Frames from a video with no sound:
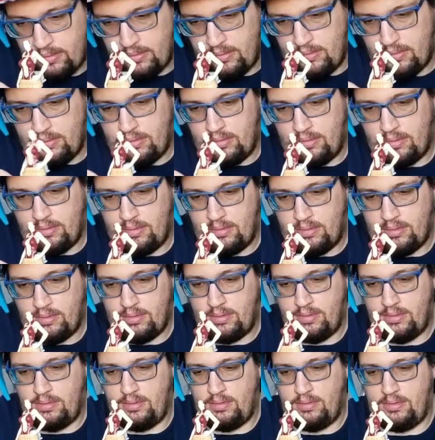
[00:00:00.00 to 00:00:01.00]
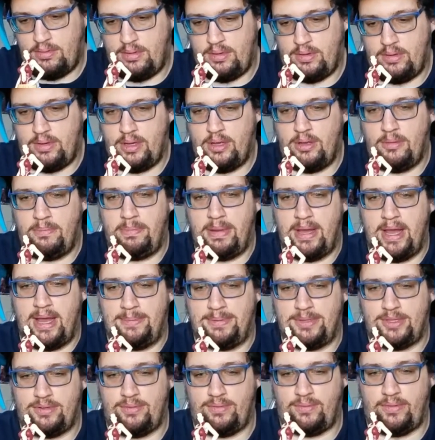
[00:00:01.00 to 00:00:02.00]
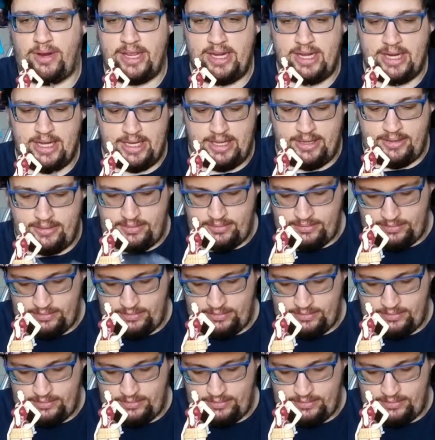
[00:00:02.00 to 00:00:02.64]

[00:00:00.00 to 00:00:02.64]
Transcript: There we go, pops right in.